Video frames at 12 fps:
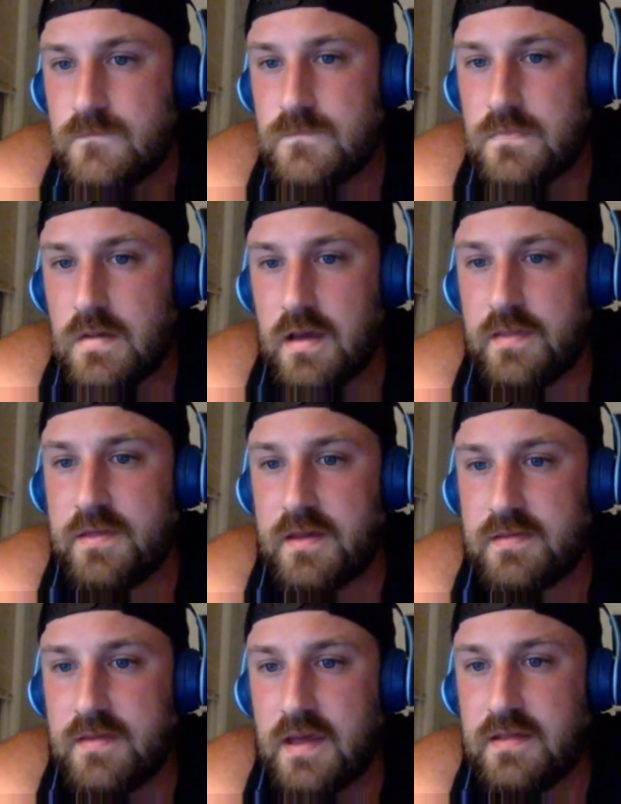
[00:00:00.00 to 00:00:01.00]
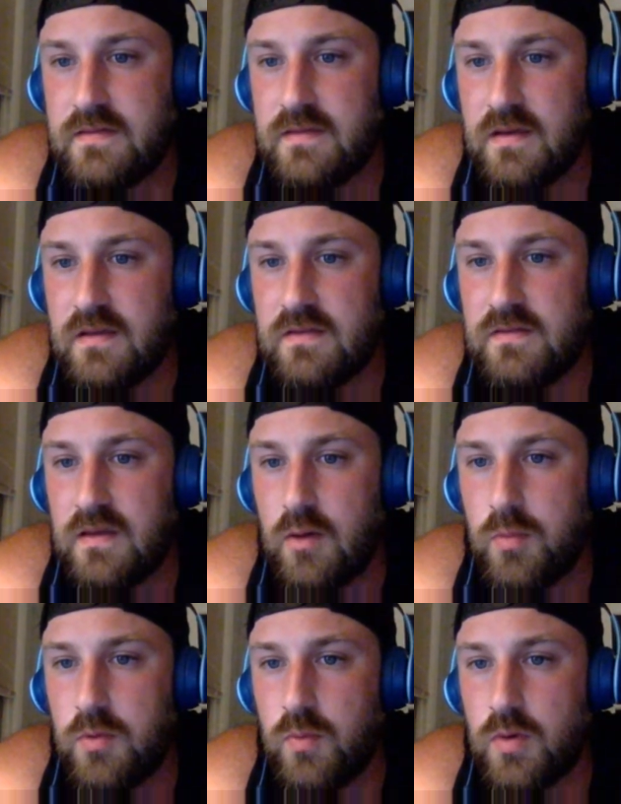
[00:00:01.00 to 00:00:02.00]
I think that does
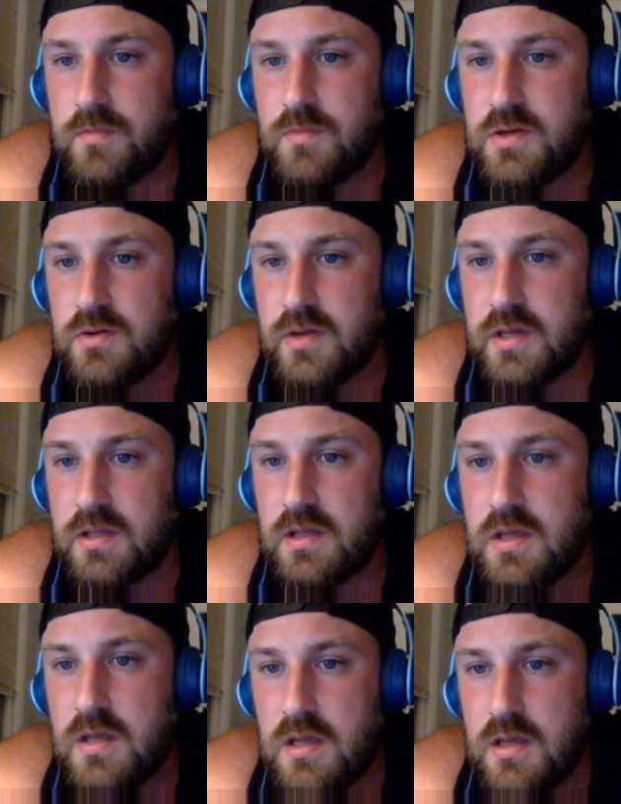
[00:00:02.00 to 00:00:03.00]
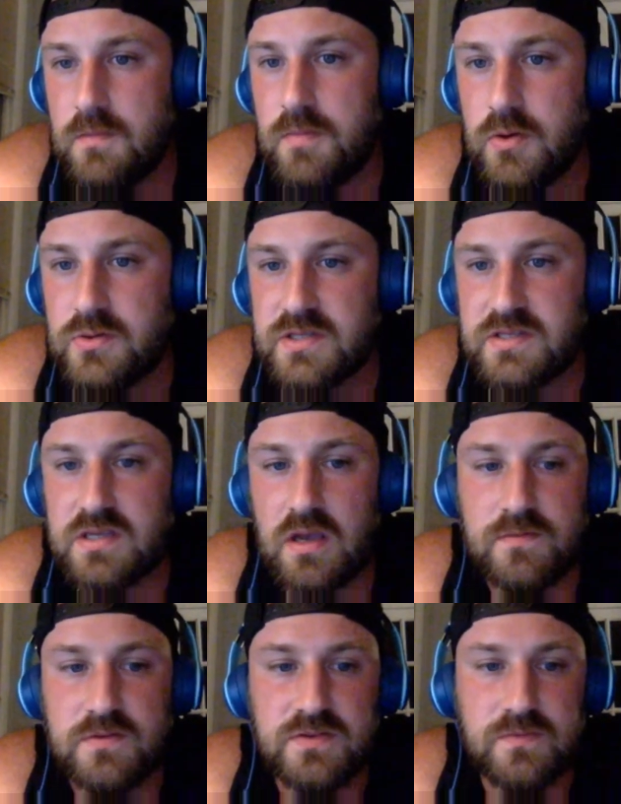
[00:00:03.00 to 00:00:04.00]
help with what I'm doing. Imposing
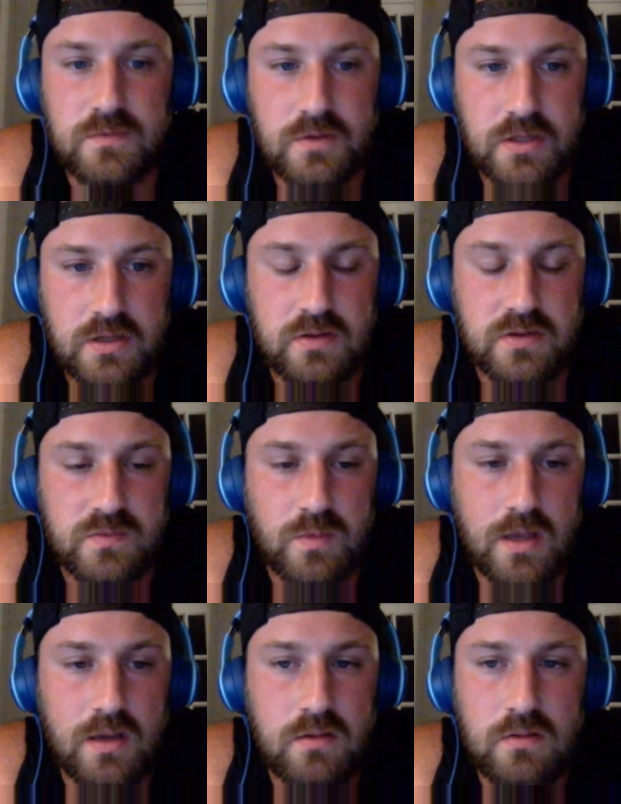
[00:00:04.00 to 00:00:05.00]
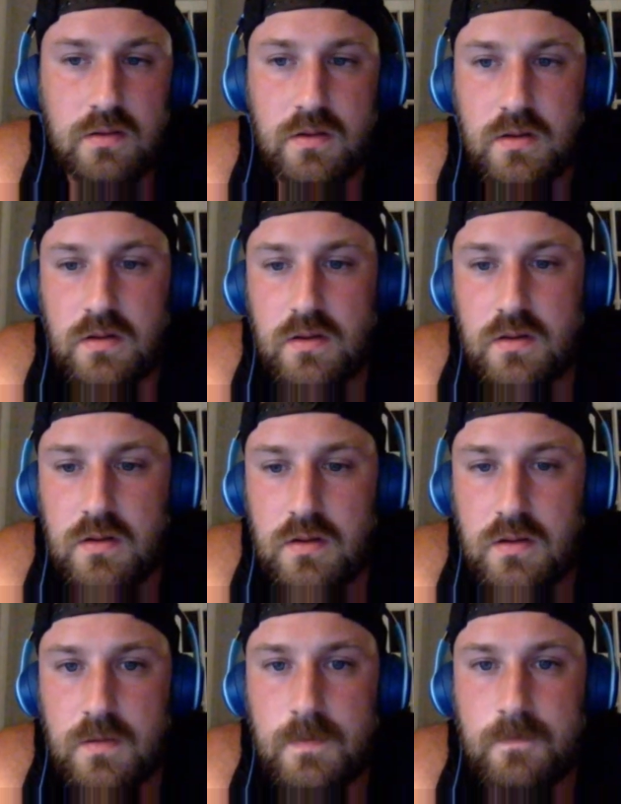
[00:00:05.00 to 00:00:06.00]
Sovereigns are really good as well.
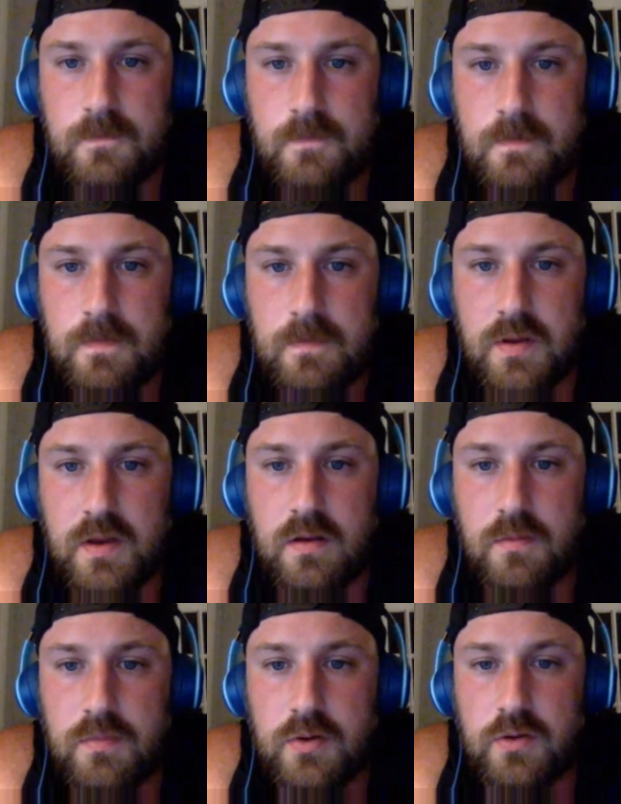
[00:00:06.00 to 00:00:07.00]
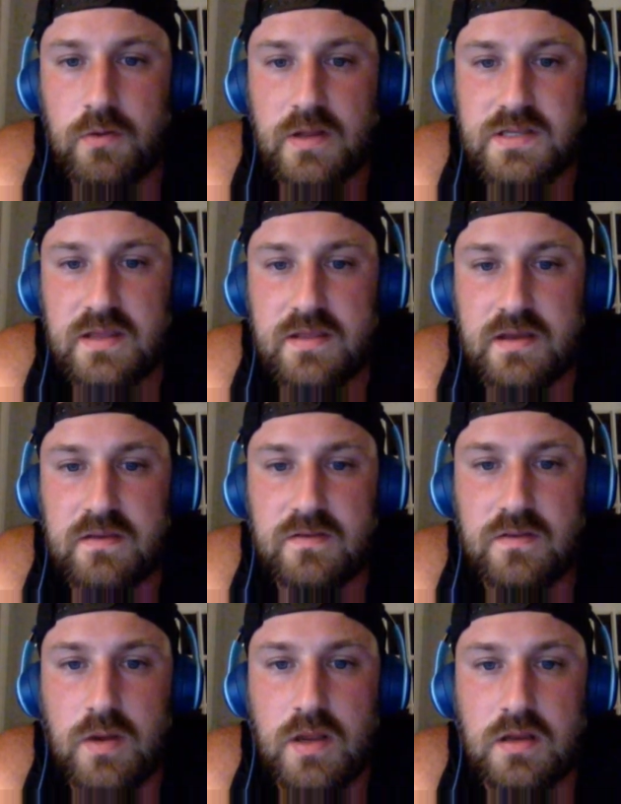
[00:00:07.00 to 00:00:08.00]
But Umburial Rites I think is
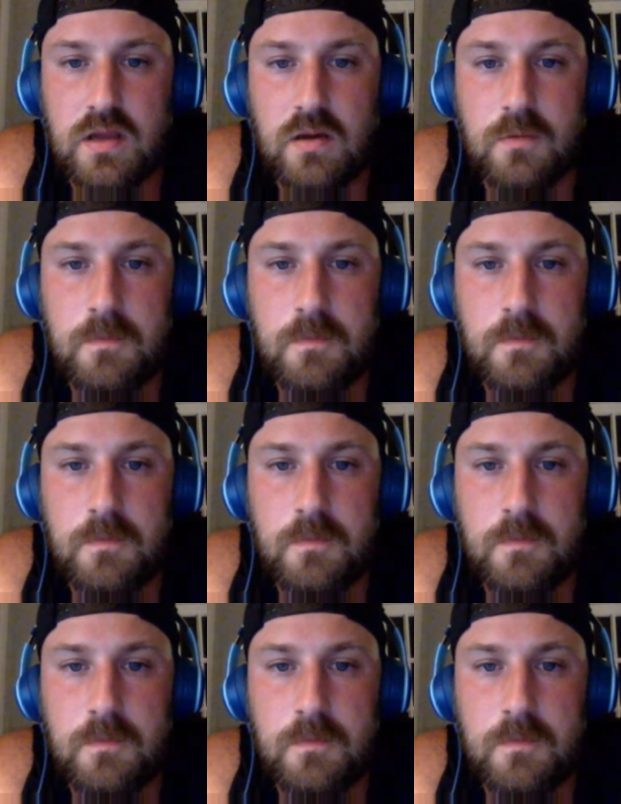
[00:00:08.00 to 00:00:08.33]
the way to go.